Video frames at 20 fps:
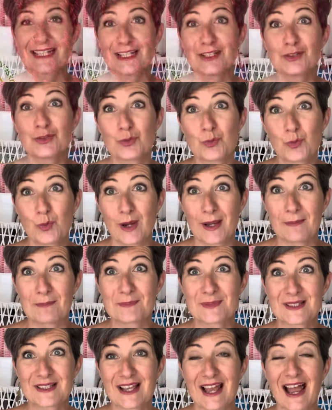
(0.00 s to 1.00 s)
into
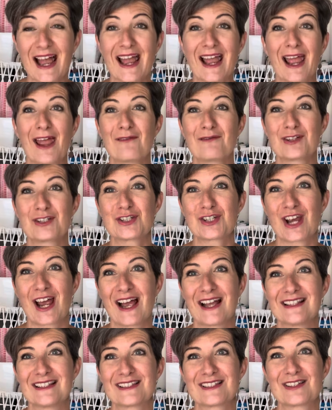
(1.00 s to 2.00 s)
WIPs, I have a
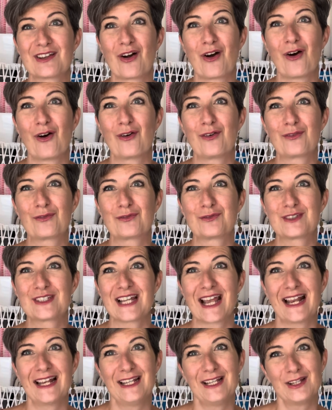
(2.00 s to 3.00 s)
chance of
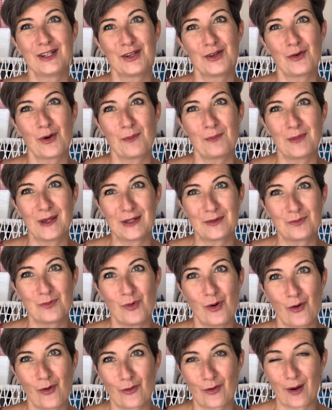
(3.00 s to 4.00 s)
telling you a bit
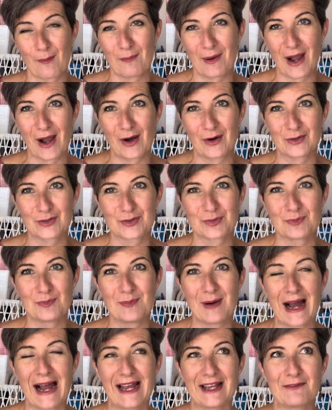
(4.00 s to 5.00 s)
more about
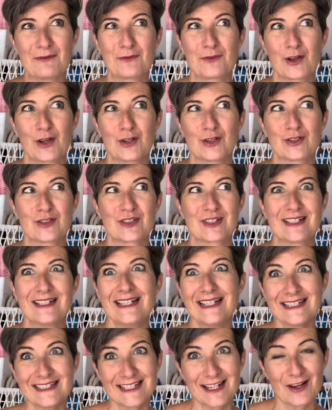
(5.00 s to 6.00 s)
my first
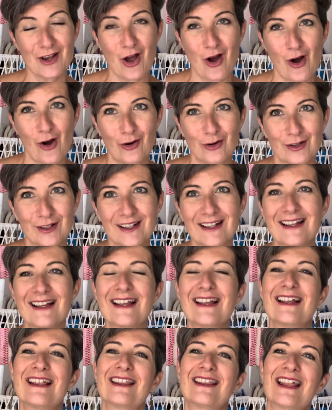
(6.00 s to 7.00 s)
knit along
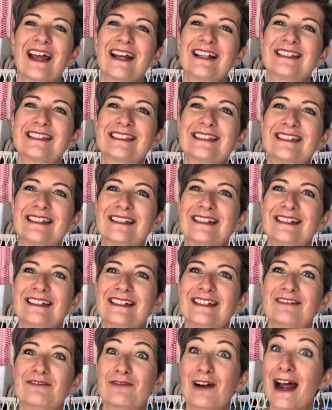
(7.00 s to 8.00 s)
that's
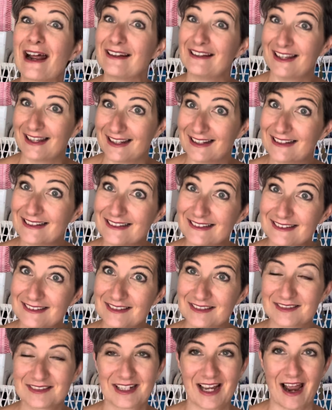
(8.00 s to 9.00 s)
uh, running
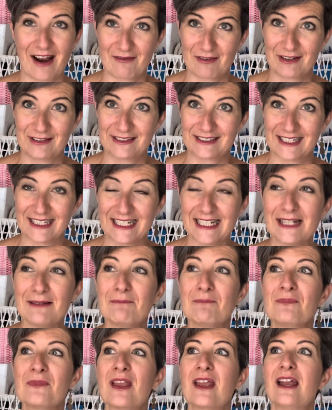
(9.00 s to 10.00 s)

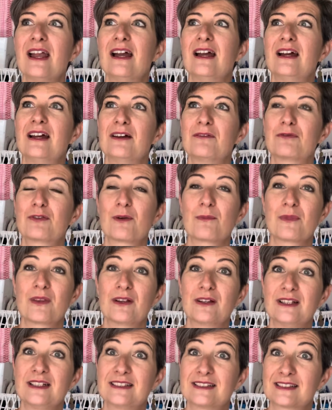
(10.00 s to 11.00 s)
currently uh, from
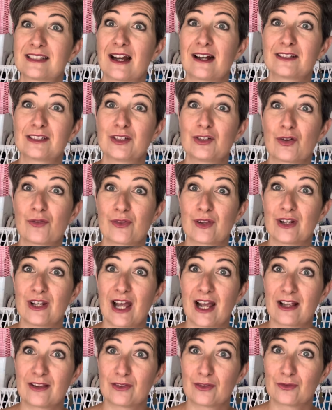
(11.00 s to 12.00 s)
the, it started on the
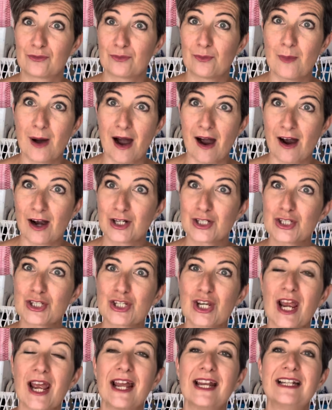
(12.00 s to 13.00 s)
9th of March
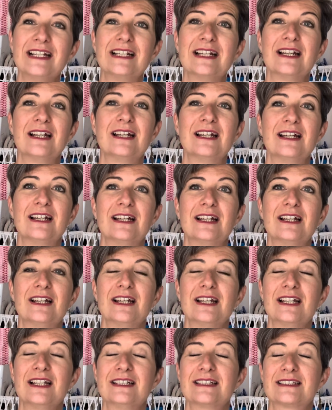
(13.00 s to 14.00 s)
and uh,
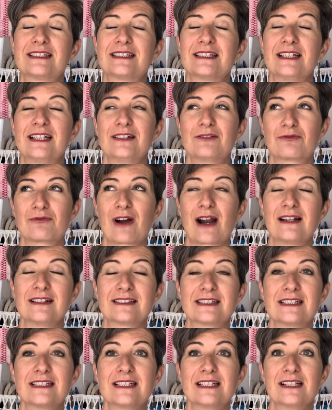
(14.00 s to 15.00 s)
it's, it
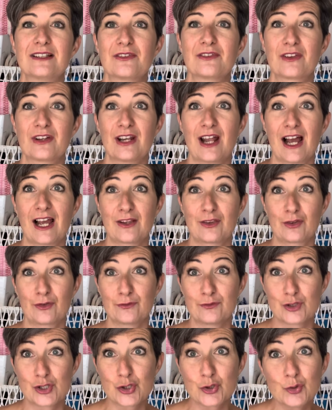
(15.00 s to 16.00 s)
runs until the 9th
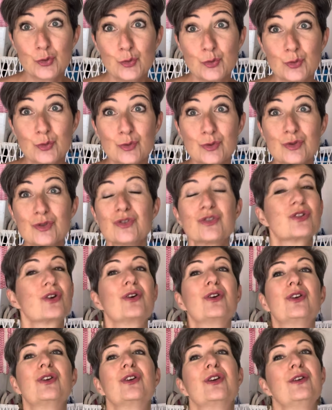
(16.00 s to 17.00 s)
of June.
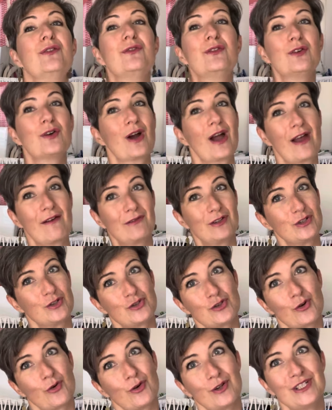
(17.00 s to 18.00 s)
So if you haven't
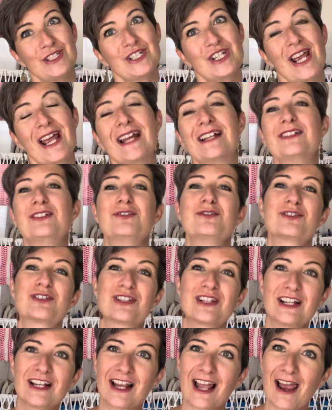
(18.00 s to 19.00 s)
joined yet, you
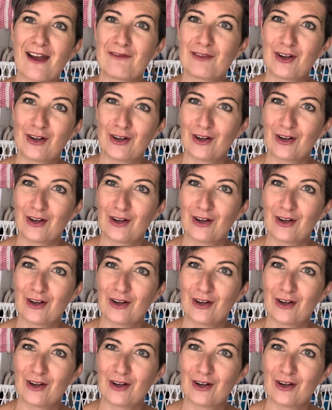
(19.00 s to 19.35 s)
still have a,